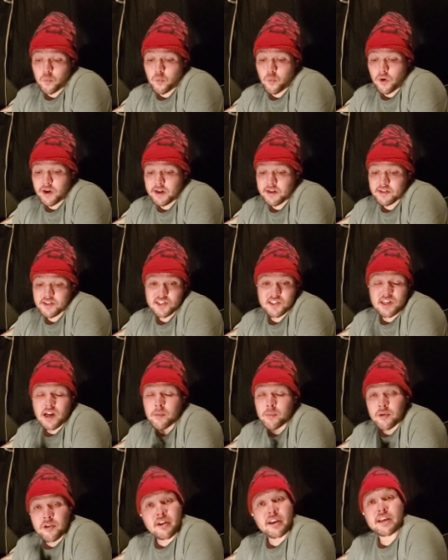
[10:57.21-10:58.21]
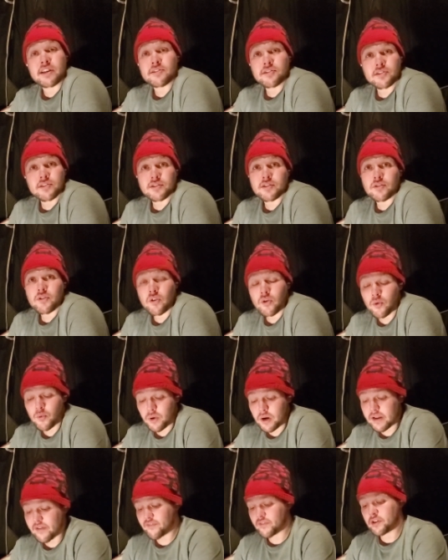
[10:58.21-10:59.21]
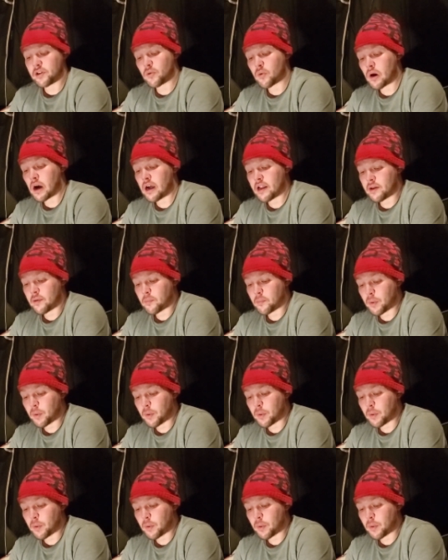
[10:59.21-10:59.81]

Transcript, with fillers: what is stubbornness, or whatever you want,